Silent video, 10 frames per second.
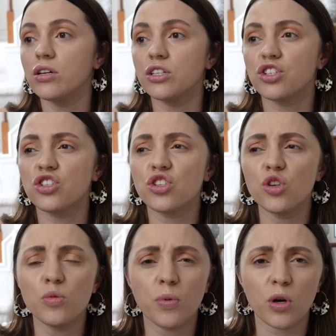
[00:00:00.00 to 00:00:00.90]

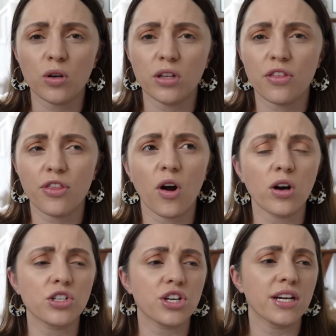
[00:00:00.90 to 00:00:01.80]
super
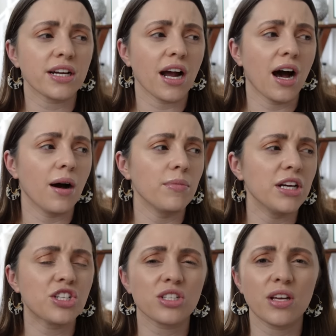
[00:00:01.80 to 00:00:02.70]
lethargic. Um,
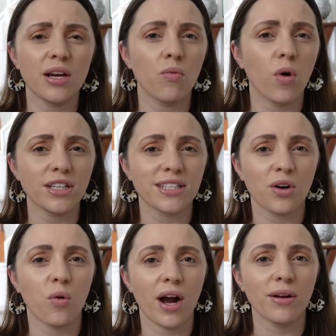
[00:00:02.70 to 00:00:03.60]
it just, it wasn't
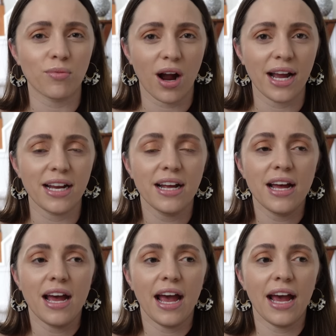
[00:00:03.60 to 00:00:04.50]
quite right.
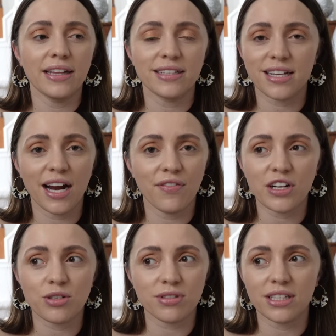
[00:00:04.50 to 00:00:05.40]
And the side
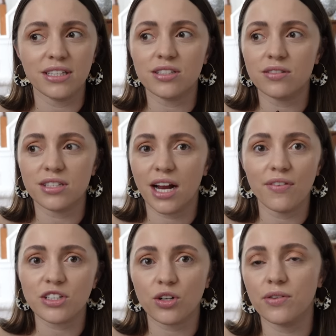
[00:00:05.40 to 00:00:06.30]
effects, she was like, these side
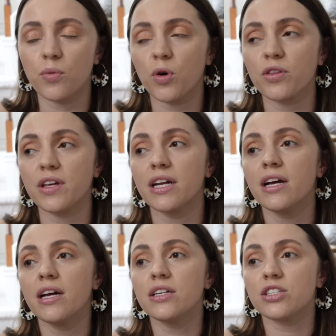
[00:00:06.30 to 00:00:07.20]
effects aren't even worth it.
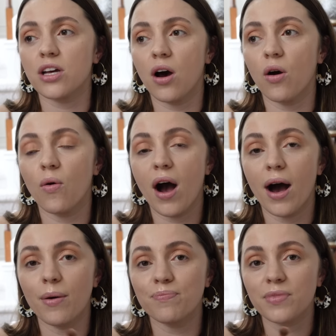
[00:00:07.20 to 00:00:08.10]
So
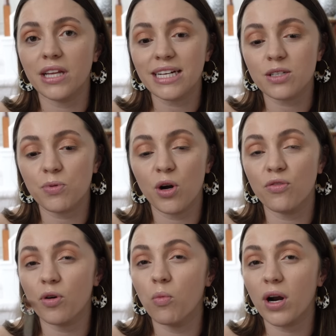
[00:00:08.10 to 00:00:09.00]
um, Lexapro,
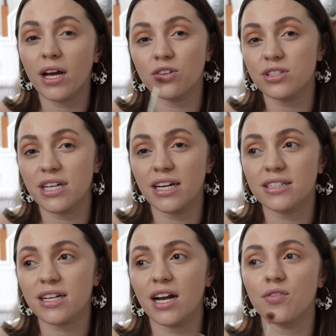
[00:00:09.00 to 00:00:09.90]
from what I understand,
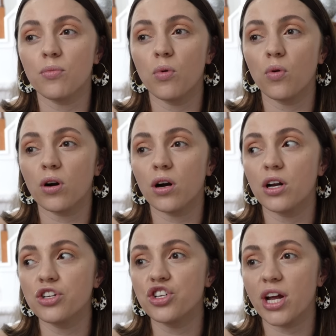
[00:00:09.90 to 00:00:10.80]
is kind of a more
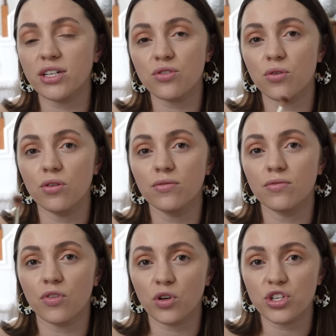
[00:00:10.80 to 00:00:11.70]
gentle
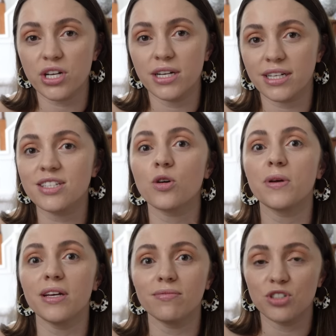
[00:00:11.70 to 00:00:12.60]
version. It can still
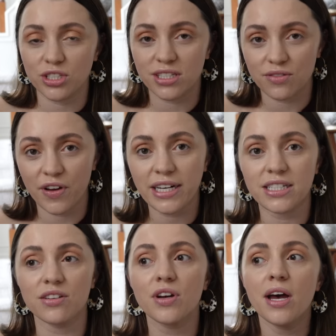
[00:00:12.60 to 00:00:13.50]
be just as
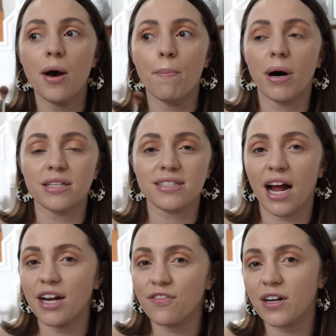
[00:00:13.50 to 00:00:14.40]
effective, but
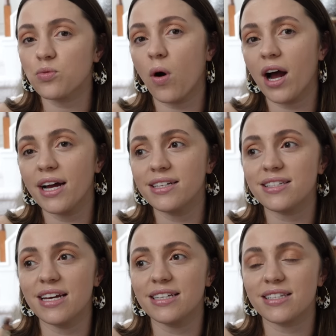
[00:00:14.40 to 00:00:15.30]
side effect
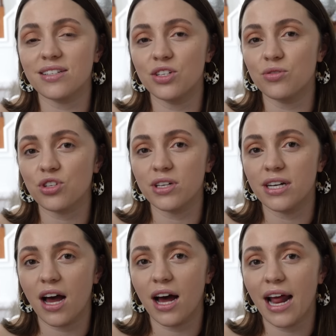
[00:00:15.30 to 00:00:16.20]
wise, it's usually
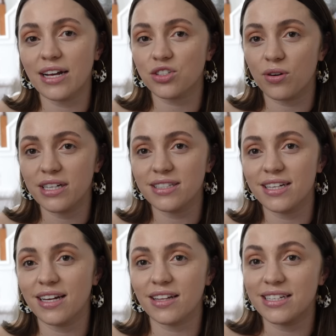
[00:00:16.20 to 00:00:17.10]
not as
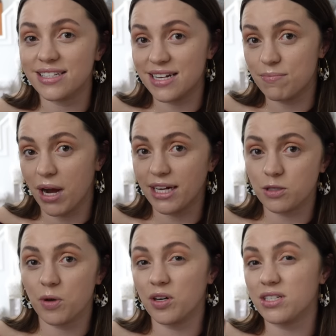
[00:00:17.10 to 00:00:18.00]
crazy, at least in my
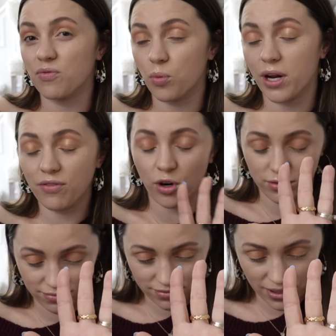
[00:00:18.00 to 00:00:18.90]
experience and from what I've heard,
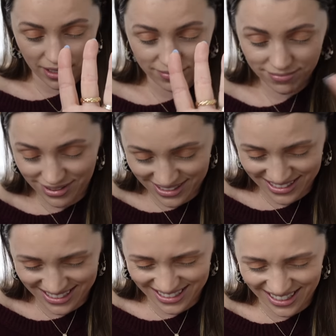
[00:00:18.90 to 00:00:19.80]
okay?
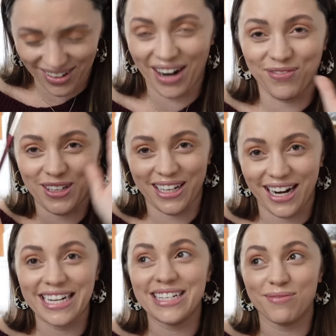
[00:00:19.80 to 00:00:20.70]
I feel like
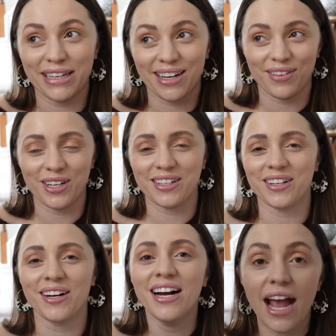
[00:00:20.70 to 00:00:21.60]
I need to make that very
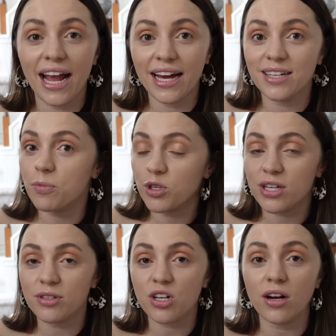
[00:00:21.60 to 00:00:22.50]
clear. And the
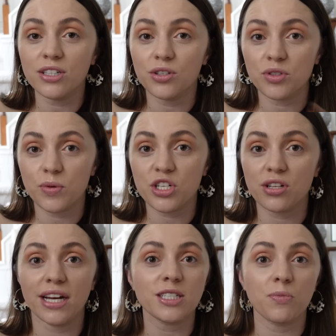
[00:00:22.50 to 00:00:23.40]
person I was talking to switched to
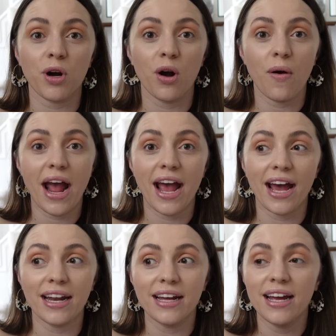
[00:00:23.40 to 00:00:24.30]
Lexapro, and